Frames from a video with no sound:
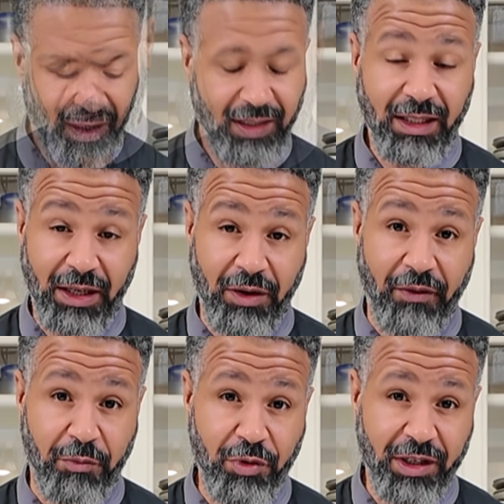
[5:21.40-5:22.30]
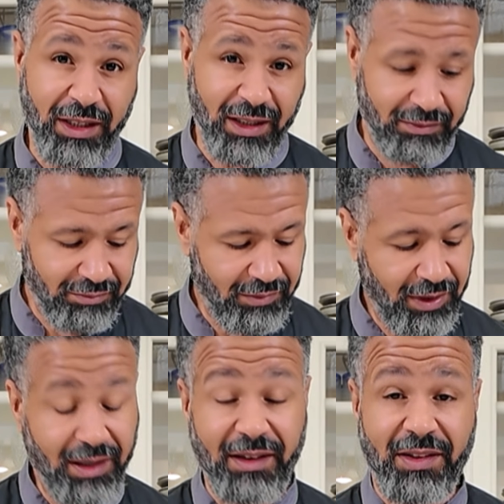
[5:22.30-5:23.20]
I think we have a pretty good
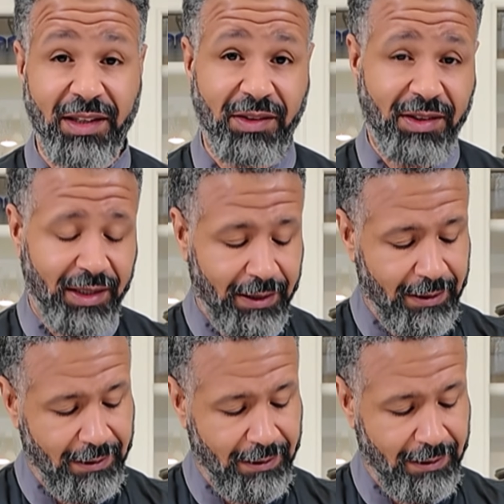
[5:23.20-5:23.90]
consistency.